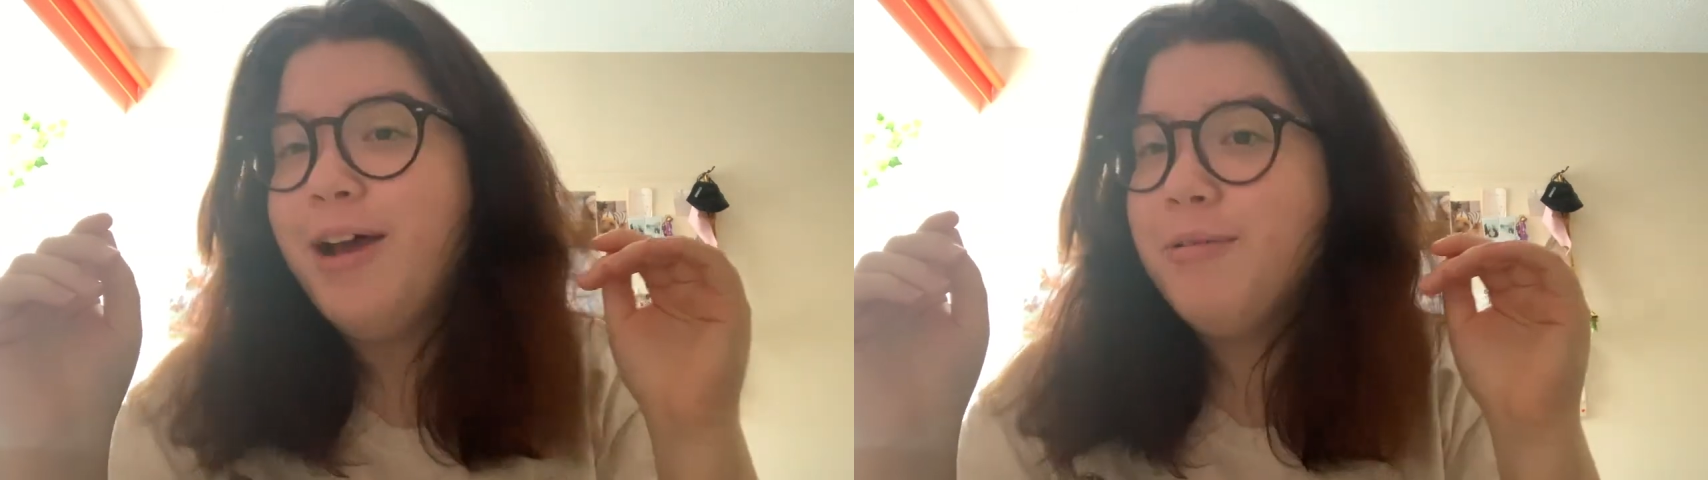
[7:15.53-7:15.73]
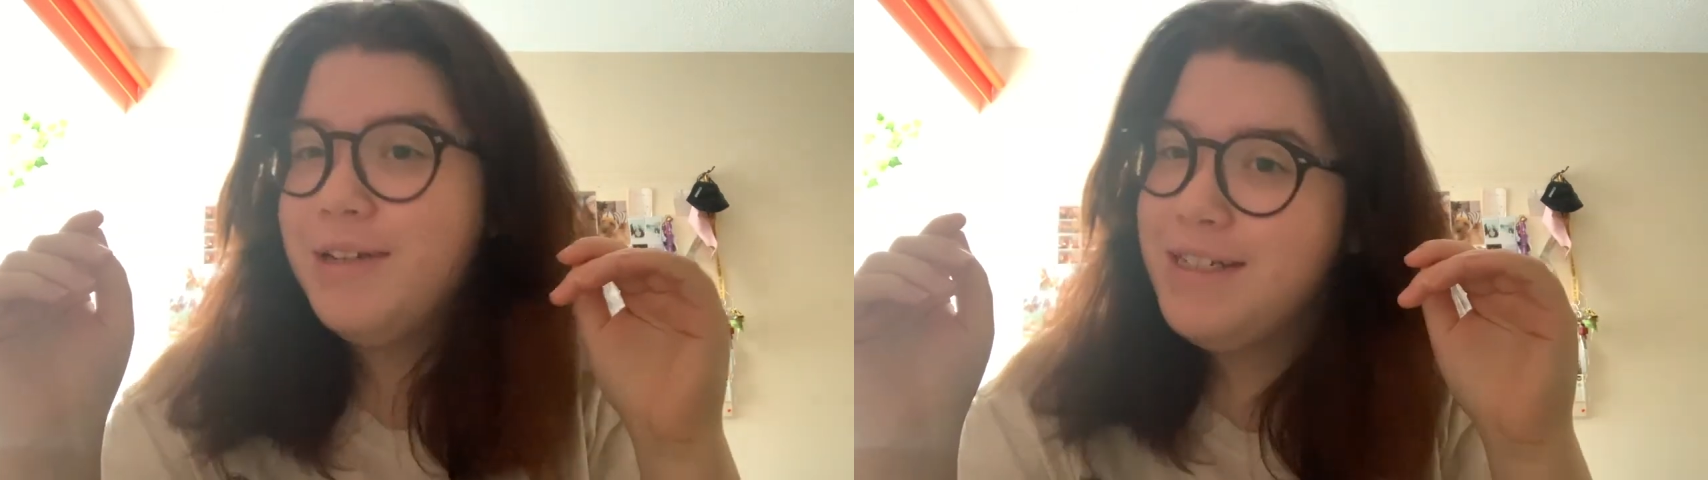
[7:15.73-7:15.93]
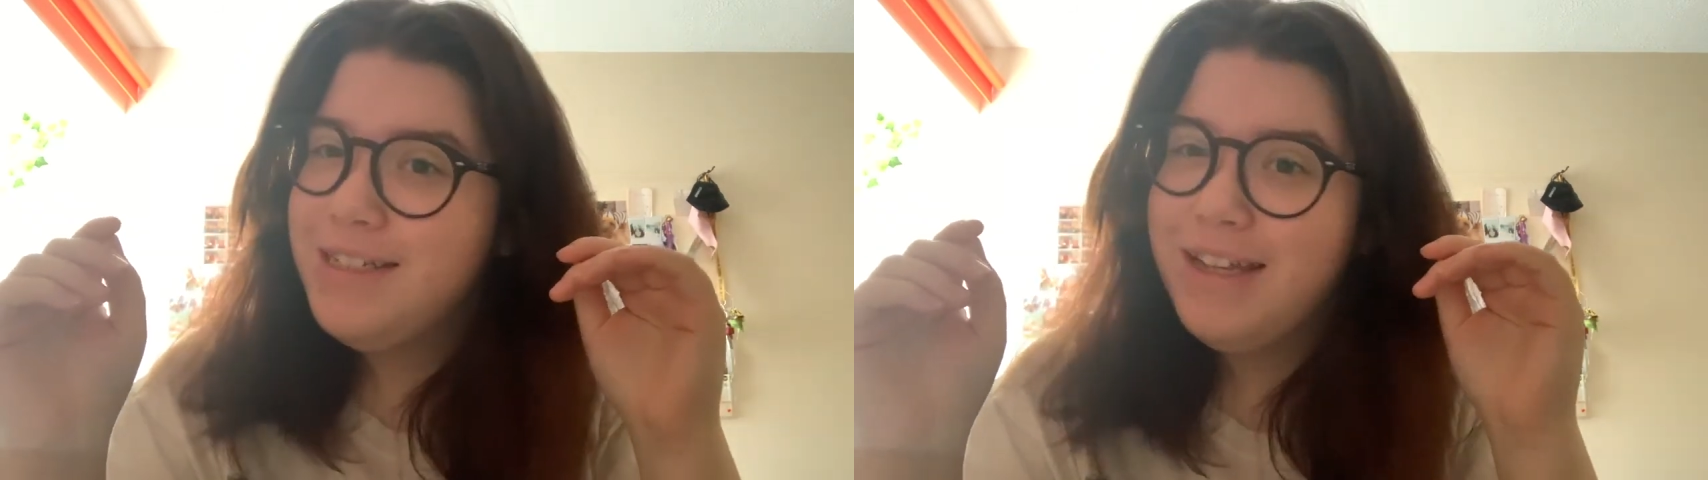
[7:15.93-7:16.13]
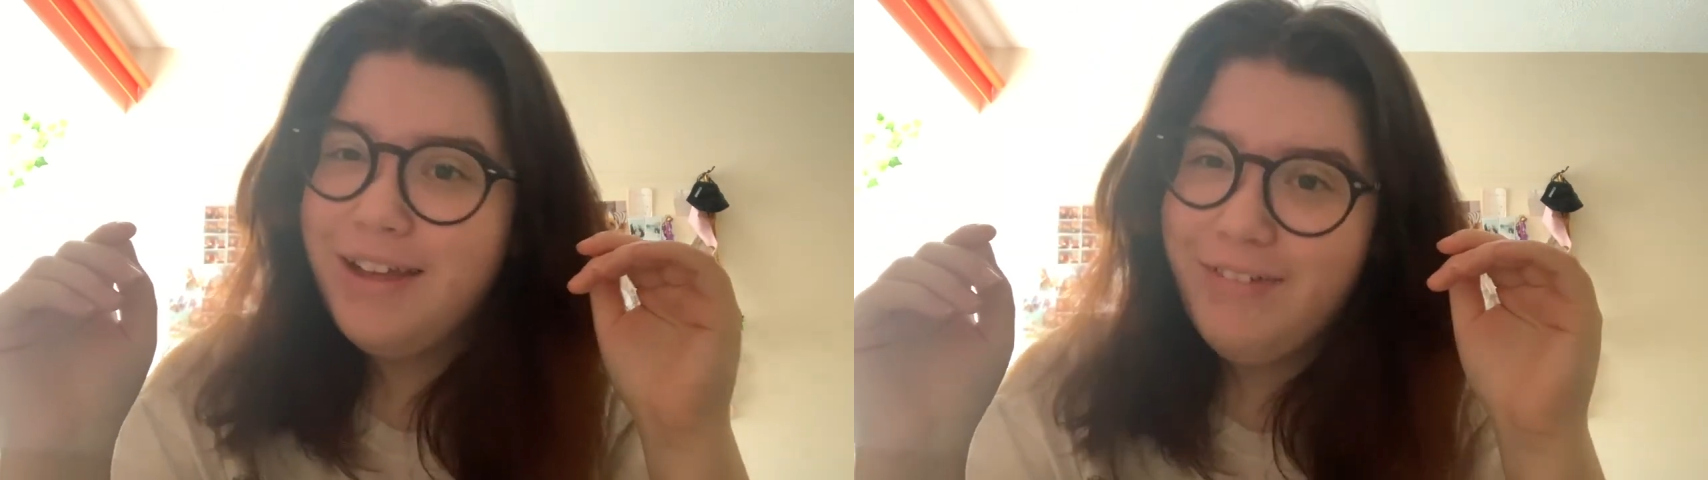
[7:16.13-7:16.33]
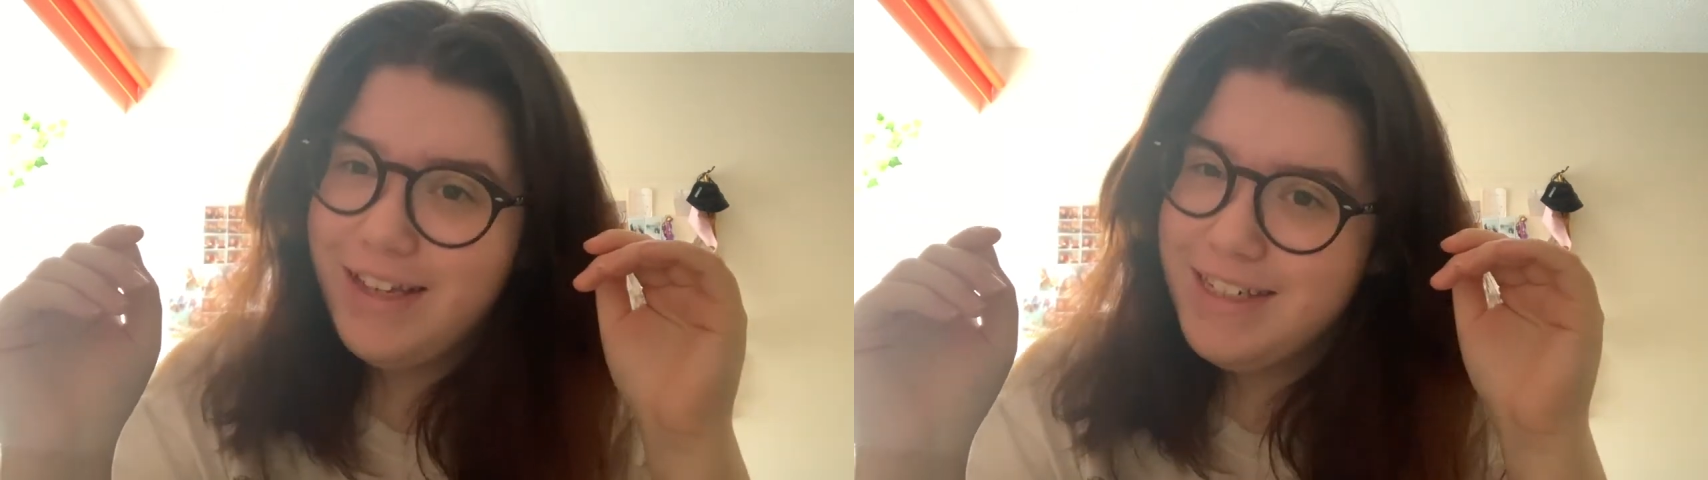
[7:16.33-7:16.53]
I watched
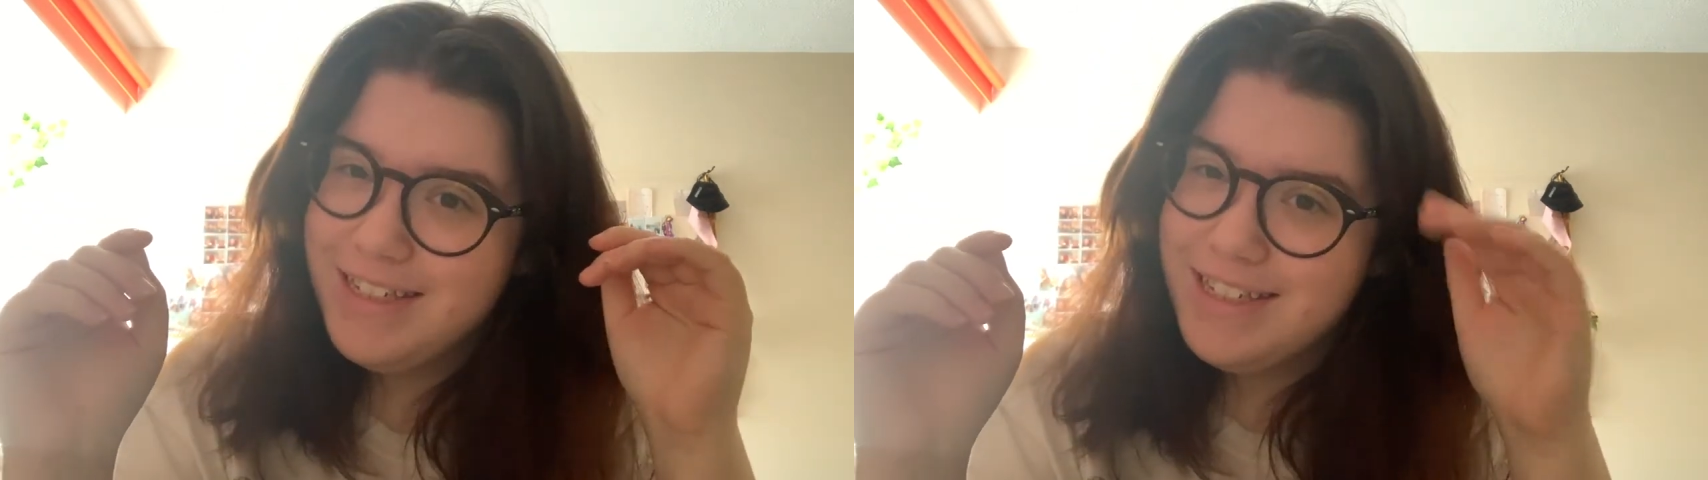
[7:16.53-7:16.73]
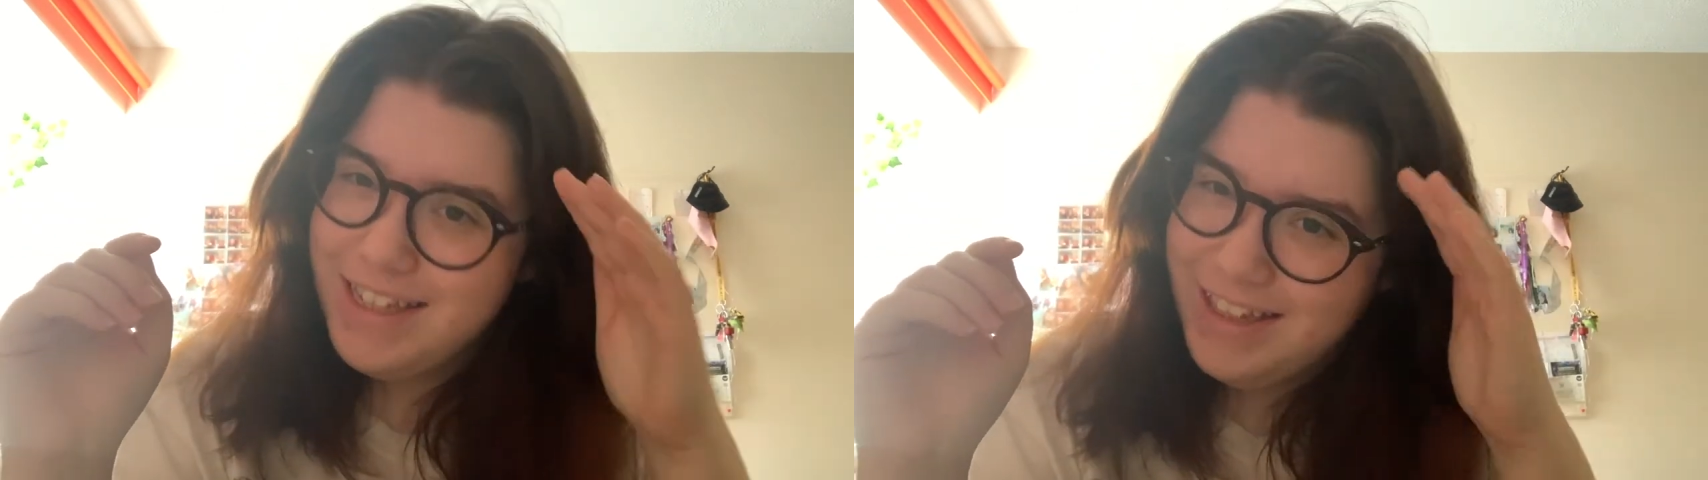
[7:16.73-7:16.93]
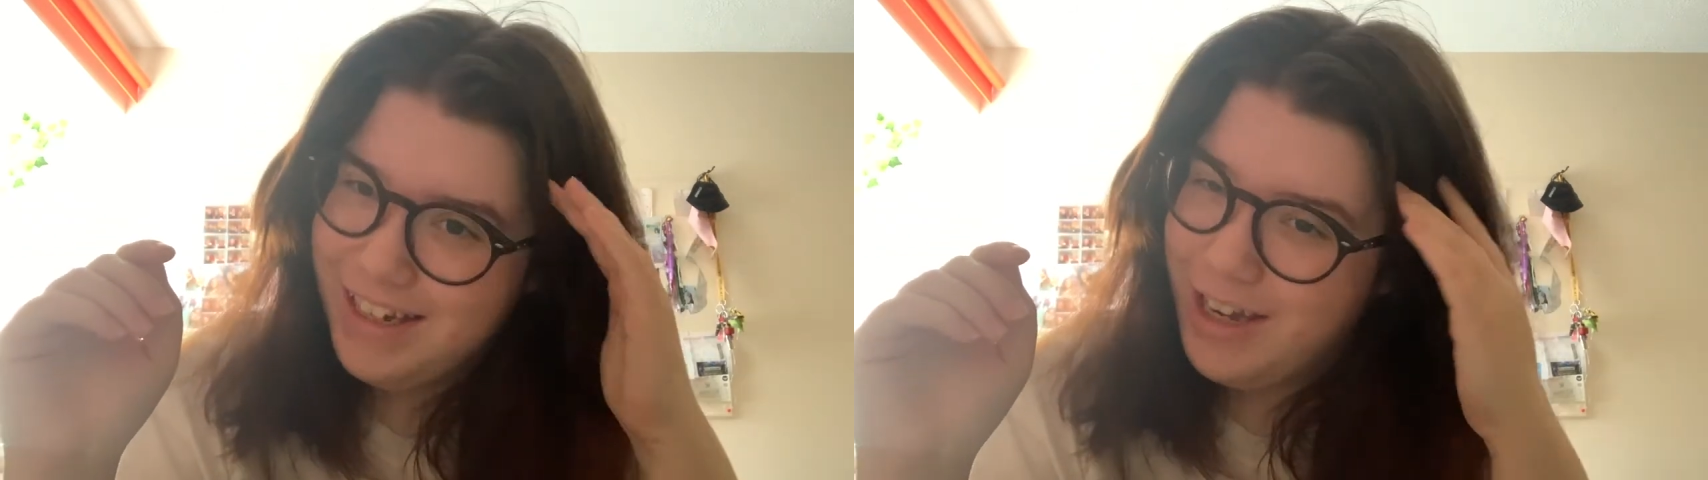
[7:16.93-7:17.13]
Avengers in the